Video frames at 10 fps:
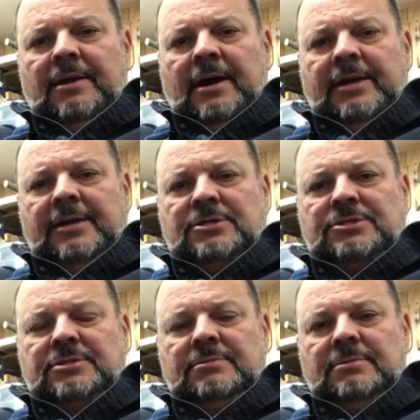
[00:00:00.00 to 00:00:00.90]
I guess
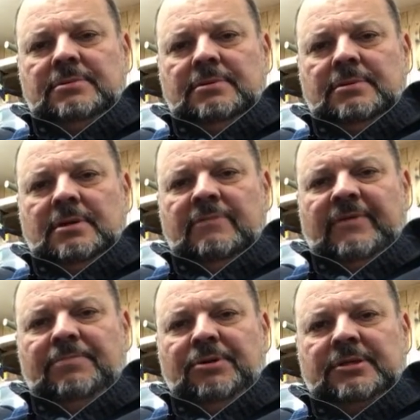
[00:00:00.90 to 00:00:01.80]
if I
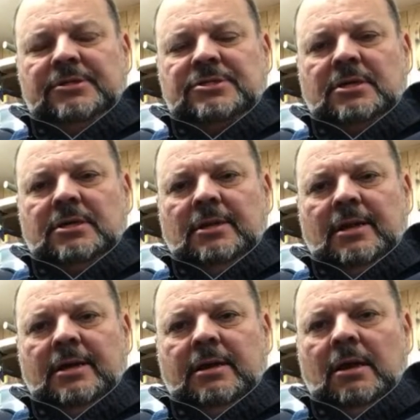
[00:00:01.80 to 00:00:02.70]
put this on
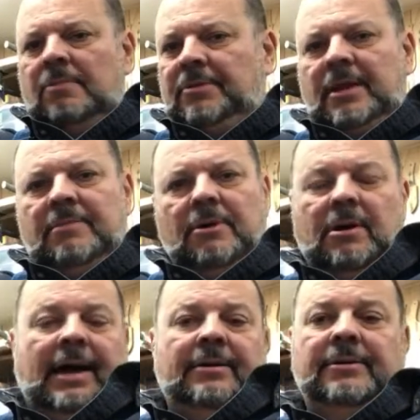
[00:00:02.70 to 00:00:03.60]
like airplane mode,
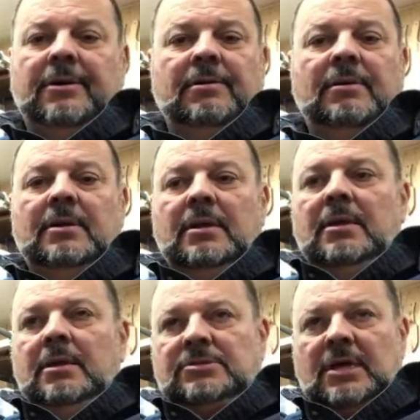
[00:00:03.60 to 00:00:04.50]
I don't know.
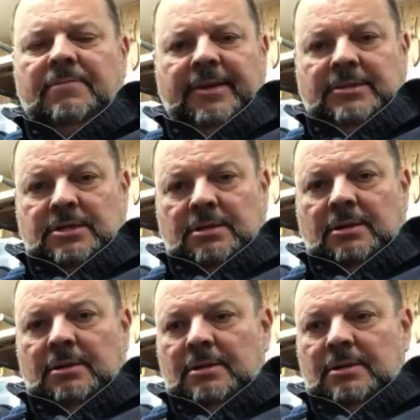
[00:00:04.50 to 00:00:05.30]
It's not a big deal.